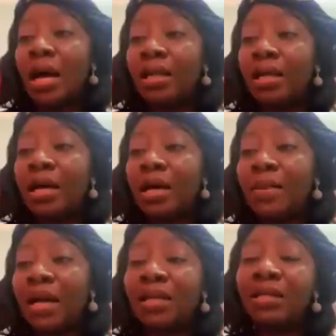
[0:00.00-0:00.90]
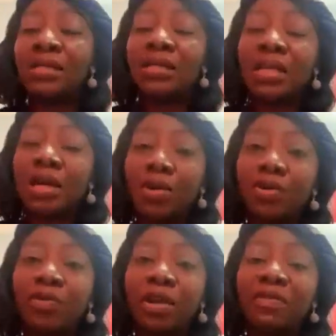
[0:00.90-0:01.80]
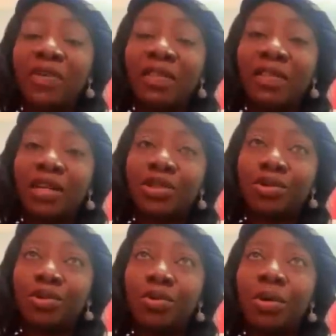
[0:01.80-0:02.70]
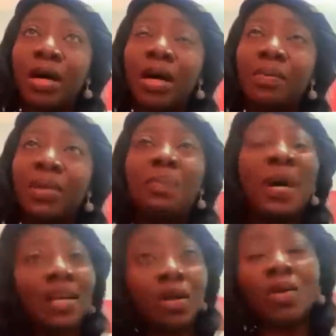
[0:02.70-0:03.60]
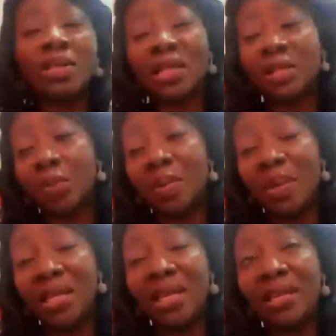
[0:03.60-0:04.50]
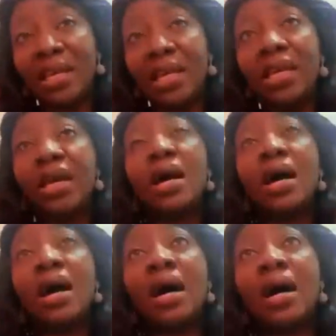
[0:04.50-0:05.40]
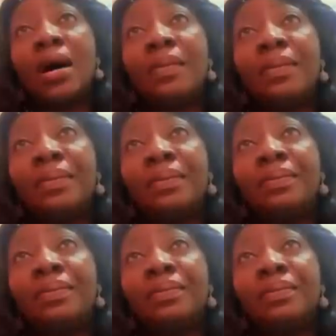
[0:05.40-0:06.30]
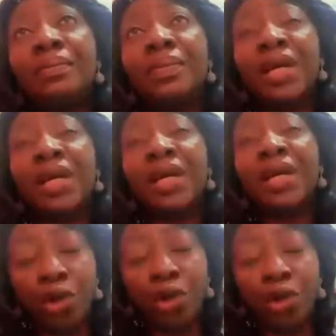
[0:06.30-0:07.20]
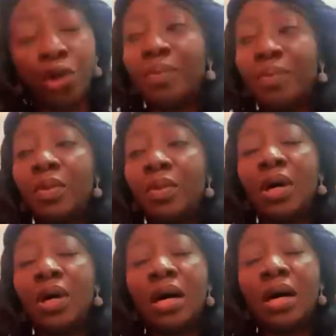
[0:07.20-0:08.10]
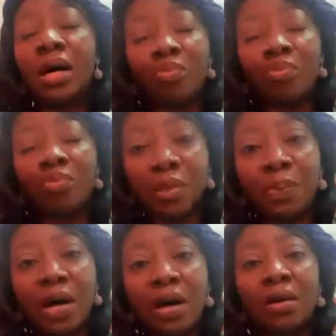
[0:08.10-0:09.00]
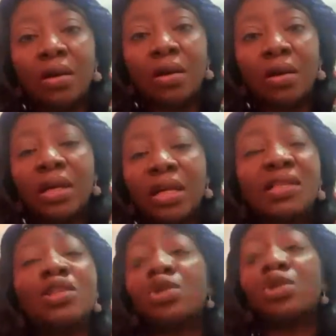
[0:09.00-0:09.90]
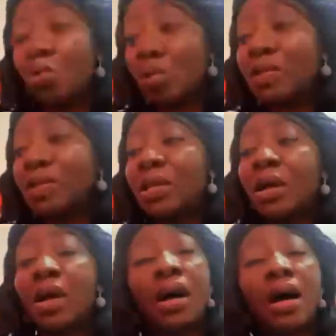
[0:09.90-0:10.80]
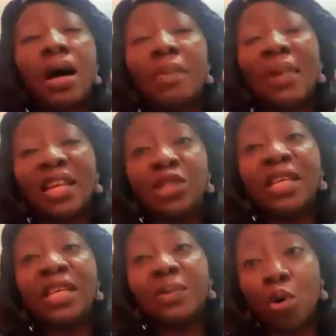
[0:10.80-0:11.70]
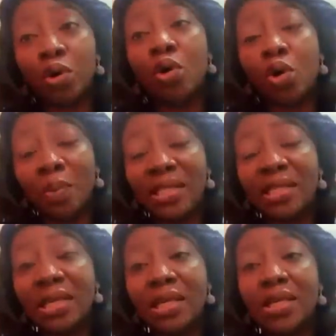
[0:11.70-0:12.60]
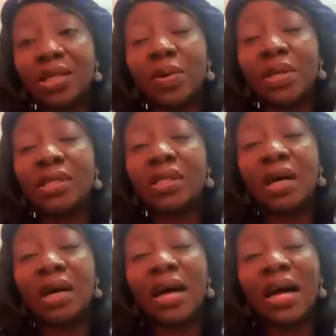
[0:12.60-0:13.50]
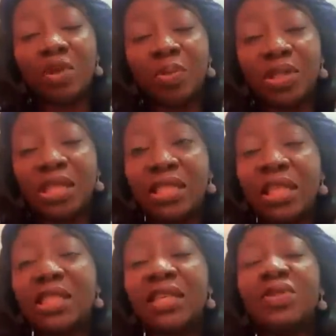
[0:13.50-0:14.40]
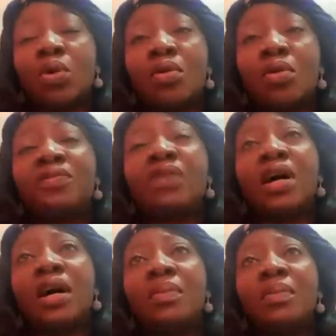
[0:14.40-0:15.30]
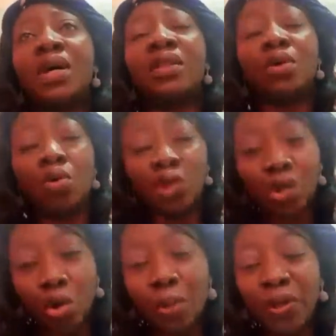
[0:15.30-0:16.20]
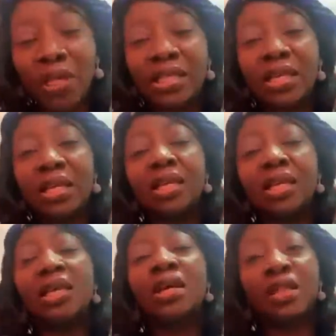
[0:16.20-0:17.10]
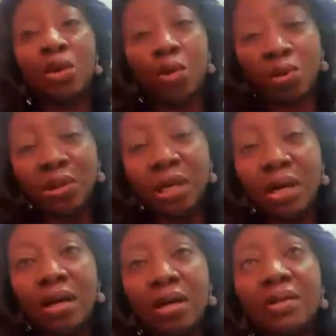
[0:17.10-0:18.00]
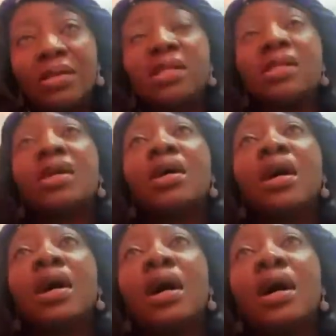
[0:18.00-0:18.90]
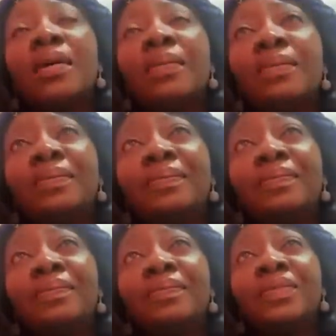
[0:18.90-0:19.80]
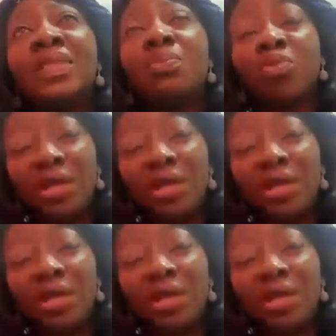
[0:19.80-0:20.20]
And um, I can tell you for a fact that, you know, um, the panel was set up immediately. Um, in Oyo, uh, the principal, it's the school's uh, management board committee. So it uh, has representatives of uh, the host community, the old girls, um, the